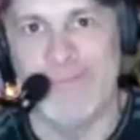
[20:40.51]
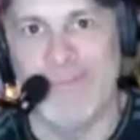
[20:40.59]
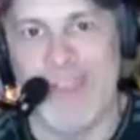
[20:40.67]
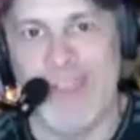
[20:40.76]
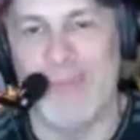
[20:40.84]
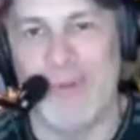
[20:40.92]

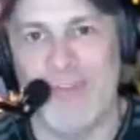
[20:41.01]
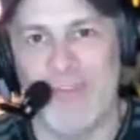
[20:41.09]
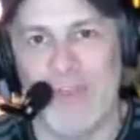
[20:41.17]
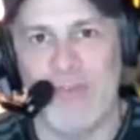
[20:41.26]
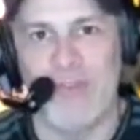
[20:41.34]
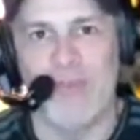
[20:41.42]
expo
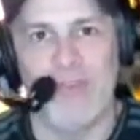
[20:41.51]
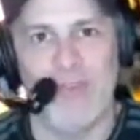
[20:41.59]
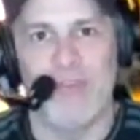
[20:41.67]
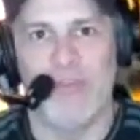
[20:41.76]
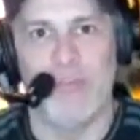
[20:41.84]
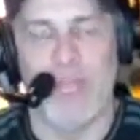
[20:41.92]
itself's
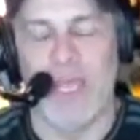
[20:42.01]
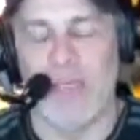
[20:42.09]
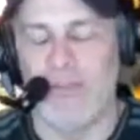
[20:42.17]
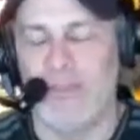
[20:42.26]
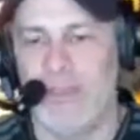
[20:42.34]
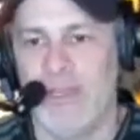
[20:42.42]
just a
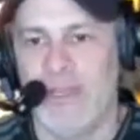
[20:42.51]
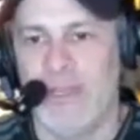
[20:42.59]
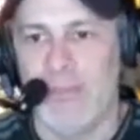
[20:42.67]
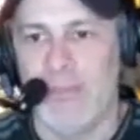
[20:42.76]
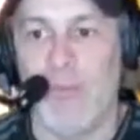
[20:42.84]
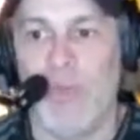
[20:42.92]
blast
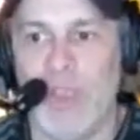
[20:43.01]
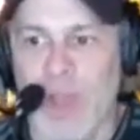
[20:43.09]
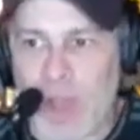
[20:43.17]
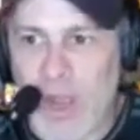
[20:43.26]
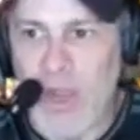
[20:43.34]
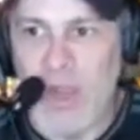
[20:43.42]
but we
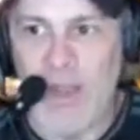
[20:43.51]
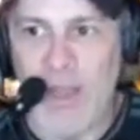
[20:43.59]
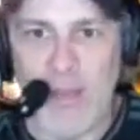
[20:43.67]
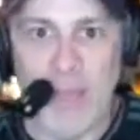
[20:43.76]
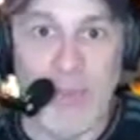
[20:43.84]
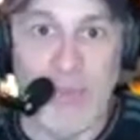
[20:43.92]
are
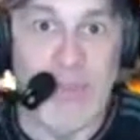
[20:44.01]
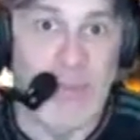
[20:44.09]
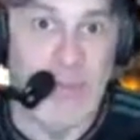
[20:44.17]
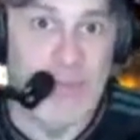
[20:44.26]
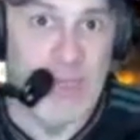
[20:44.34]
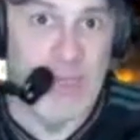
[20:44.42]
uh, building a
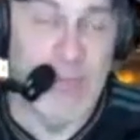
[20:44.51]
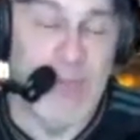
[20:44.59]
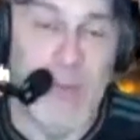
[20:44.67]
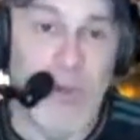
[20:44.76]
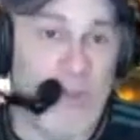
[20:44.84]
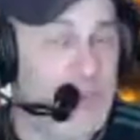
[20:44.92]
museum and
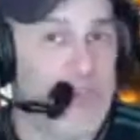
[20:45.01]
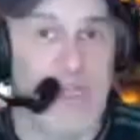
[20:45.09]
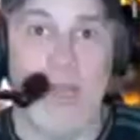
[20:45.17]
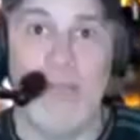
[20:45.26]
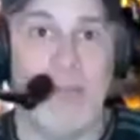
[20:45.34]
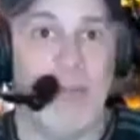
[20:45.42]
i want you to
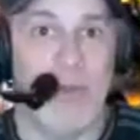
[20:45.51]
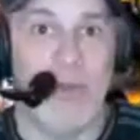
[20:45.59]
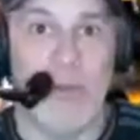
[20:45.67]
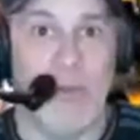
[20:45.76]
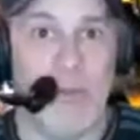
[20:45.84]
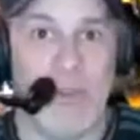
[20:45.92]
come to the
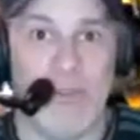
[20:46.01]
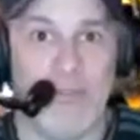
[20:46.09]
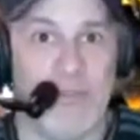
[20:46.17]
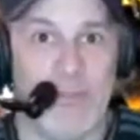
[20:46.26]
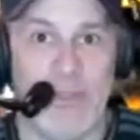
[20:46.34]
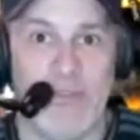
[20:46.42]
wormhole because
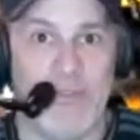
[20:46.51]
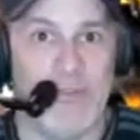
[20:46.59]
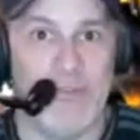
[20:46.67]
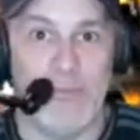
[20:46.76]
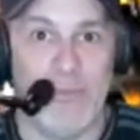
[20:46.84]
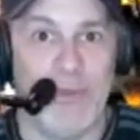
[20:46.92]
this place
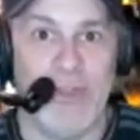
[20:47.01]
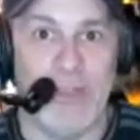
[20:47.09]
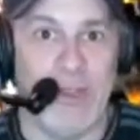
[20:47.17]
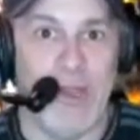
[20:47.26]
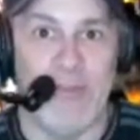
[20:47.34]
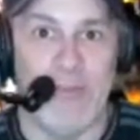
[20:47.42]
is really
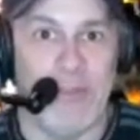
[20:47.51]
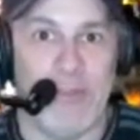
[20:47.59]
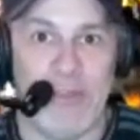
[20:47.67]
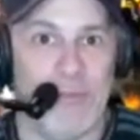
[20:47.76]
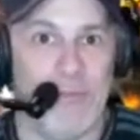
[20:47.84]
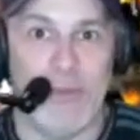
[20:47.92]
awesome i
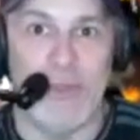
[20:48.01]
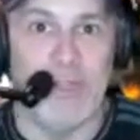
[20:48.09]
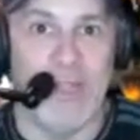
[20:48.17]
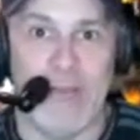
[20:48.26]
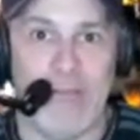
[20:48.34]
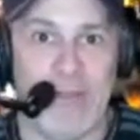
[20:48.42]
think you'd really
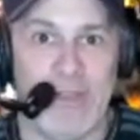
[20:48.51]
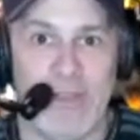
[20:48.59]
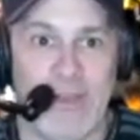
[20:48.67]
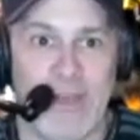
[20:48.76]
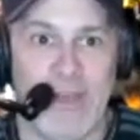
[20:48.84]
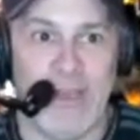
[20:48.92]
love it
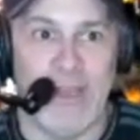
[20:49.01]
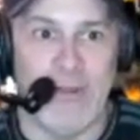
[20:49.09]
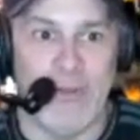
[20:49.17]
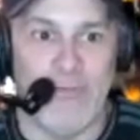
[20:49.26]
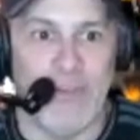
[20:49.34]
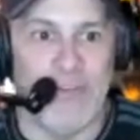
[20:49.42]
uh, i don't
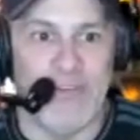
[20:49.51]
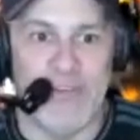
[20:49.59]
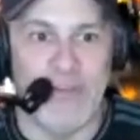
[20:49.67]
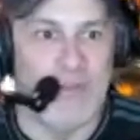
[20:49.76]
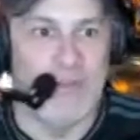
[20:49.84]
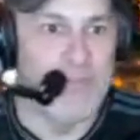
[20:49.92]
know if you can see
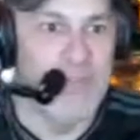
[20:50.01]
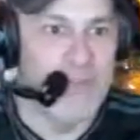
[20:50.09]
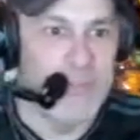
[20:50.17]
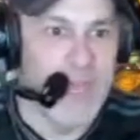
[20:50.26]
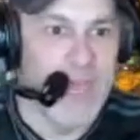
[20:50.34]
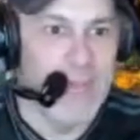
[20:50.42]
the pins
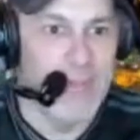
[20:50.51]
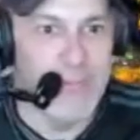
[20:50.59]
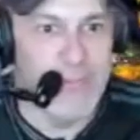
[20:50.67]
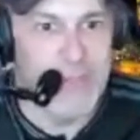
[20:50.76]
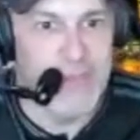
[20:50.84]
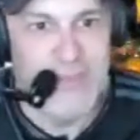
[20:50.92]
behind me
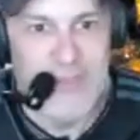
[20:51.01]
but